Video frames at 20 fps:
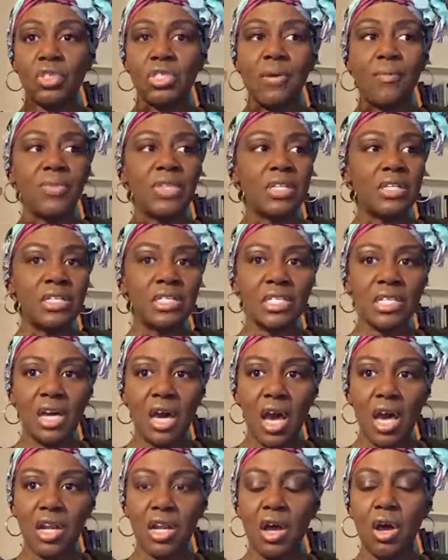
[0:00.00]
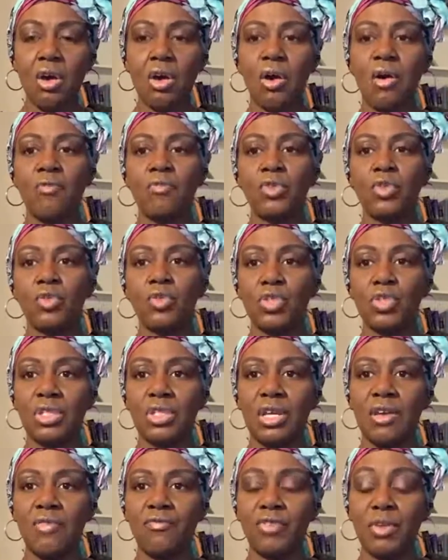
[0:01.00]
Something that's cut on due to
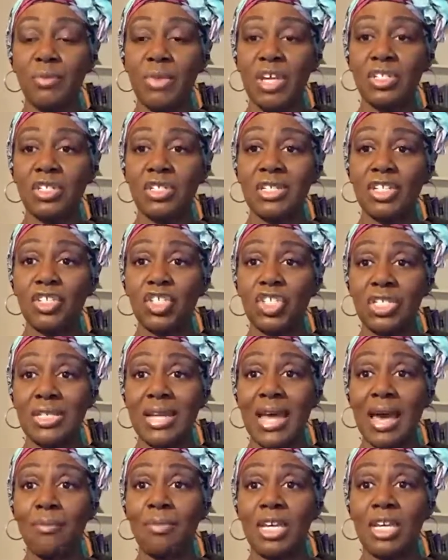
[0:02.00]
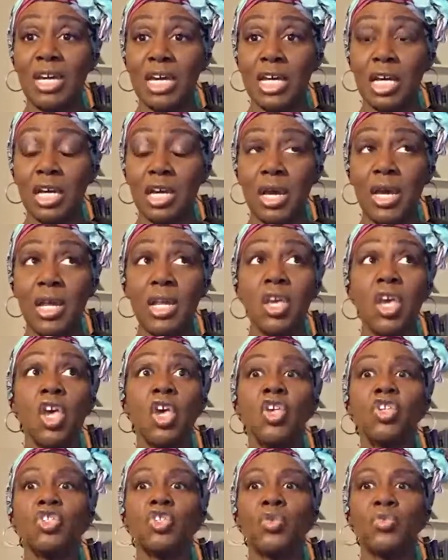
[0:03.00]
the inflammation that should not be cut on.
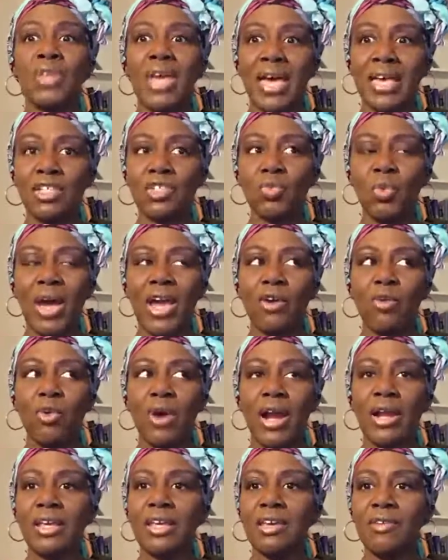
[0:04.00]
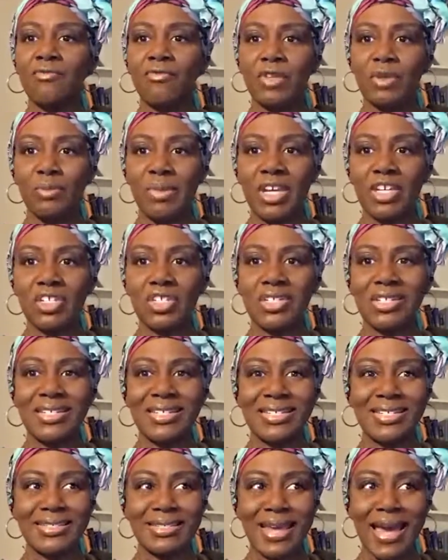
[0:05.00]
So that's why chronic inflammation
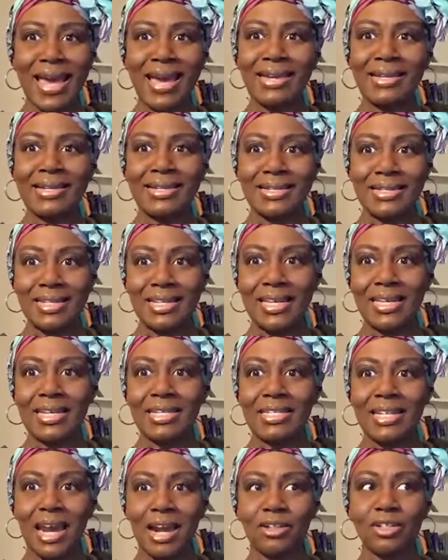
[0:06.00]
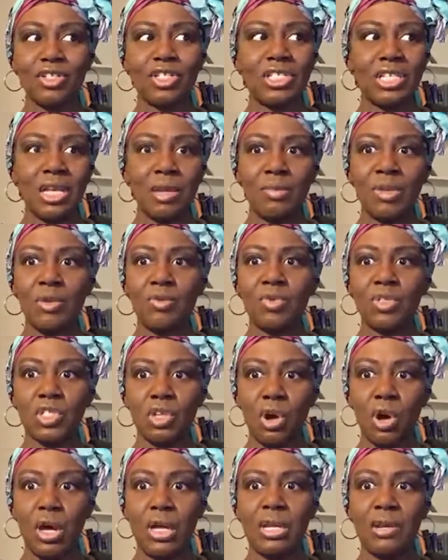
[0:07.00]
is not good. Dr. Sebi was
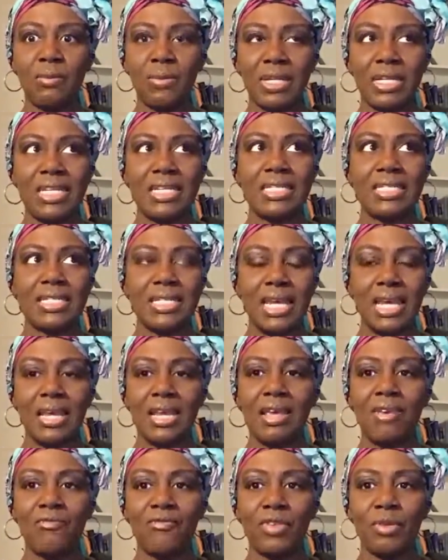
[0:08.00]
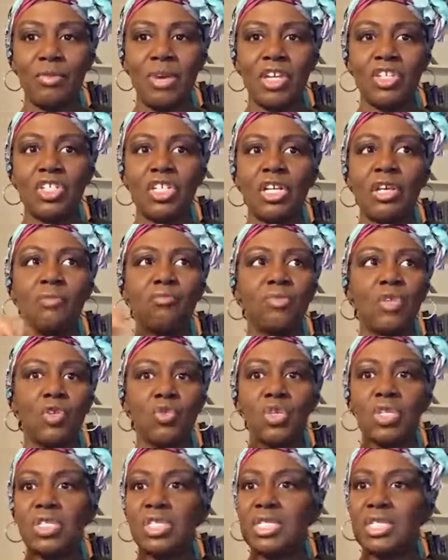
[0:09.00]
on it when he said inflammation and
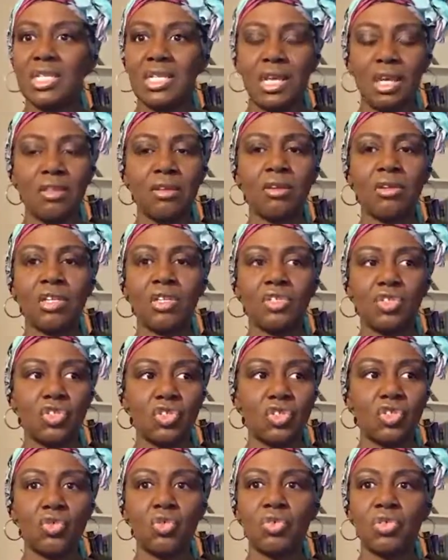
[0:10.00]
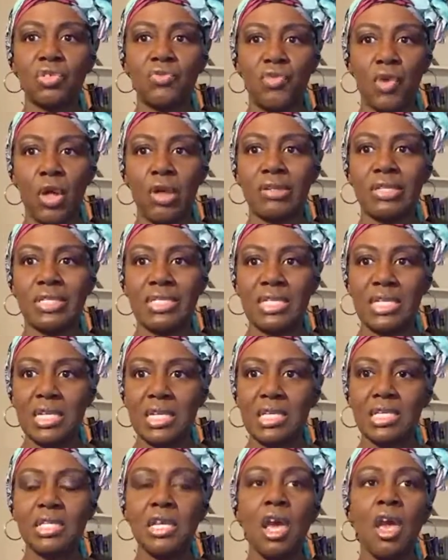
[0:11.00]
mucus together is the source of all
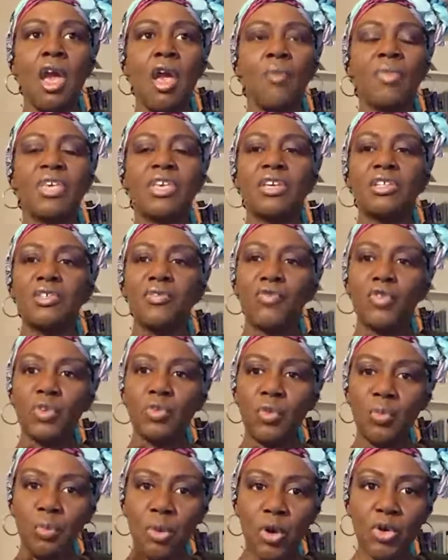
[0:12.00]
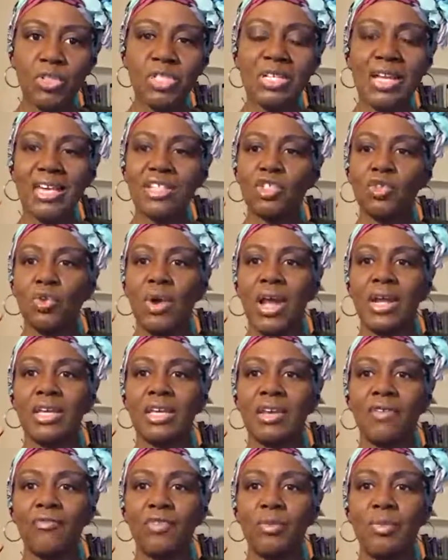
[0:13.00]
disease. Because if a person has chronic
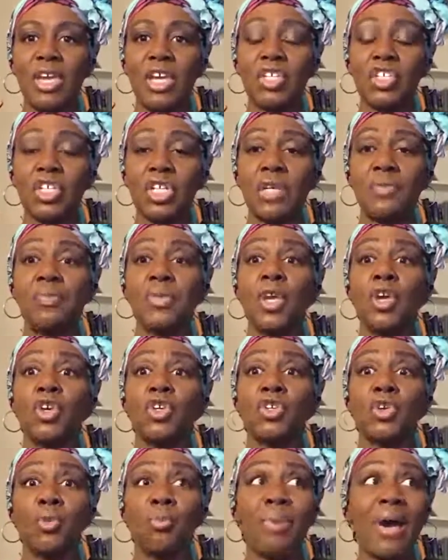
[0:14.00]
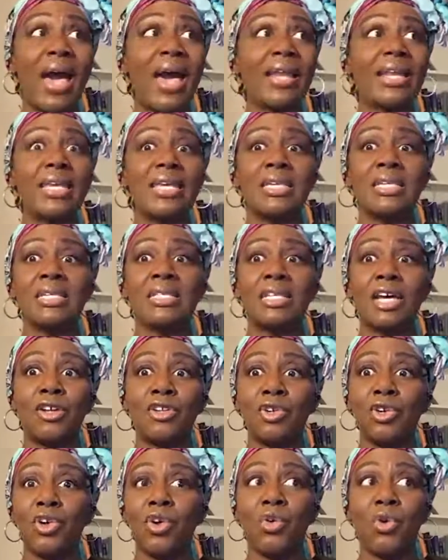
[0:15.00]
inflammation, your body is
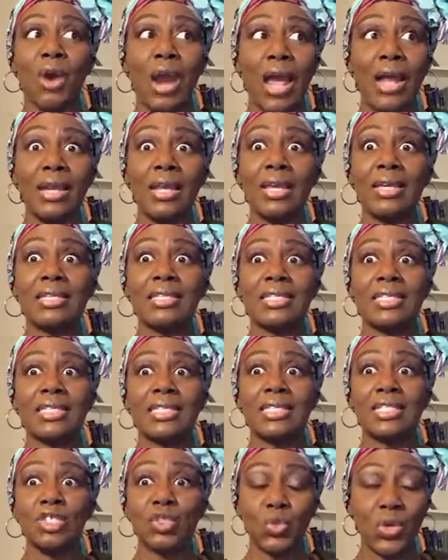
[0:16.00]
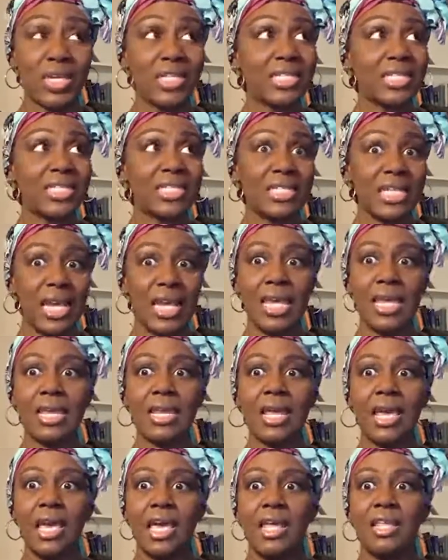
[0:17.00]
under a chronic stress
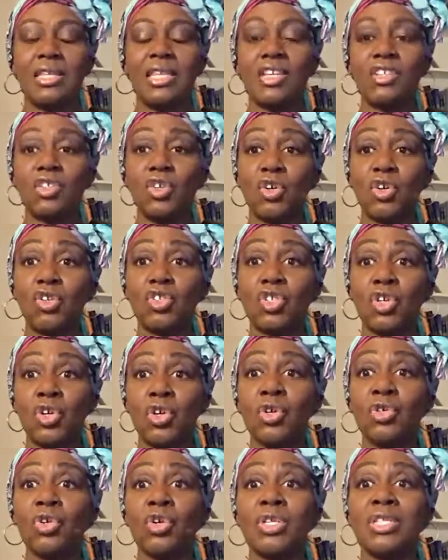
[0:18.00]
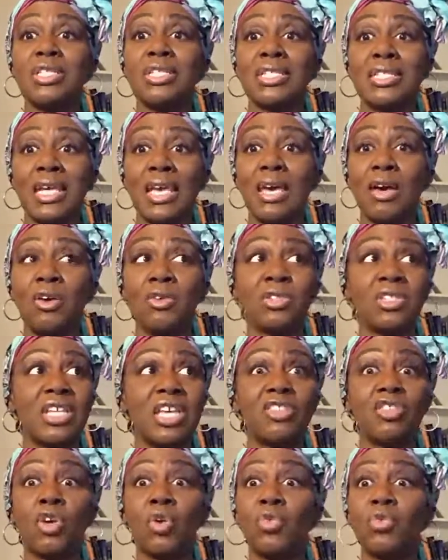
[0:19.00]
state that's going to turn on cells
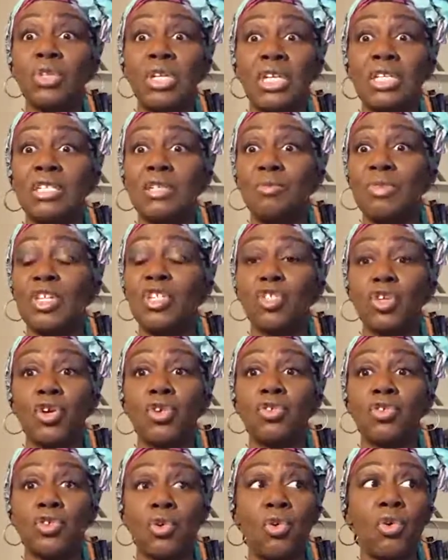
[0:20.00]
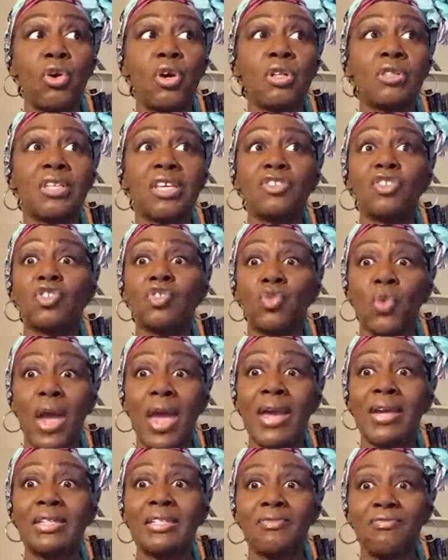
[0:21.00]
that don't need to be turned on, that's
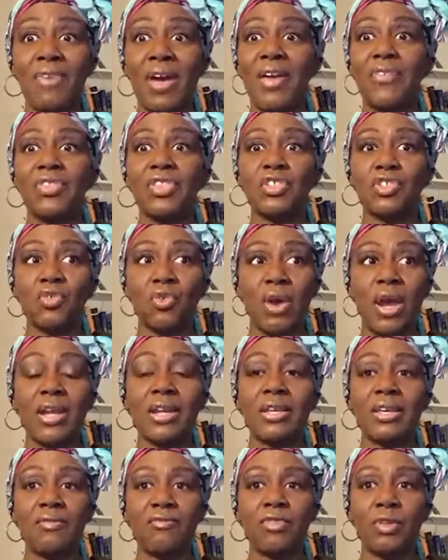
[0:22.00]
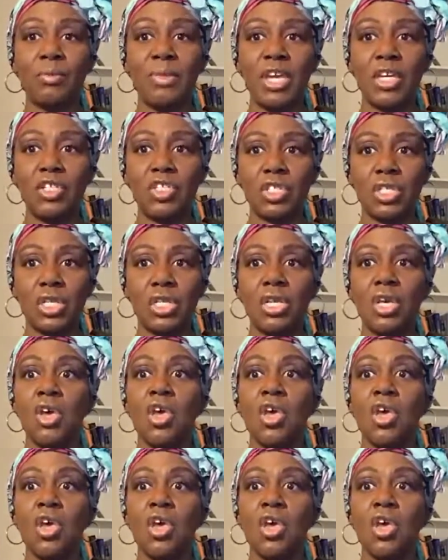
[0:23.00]
trying to fight this chronic inflammation.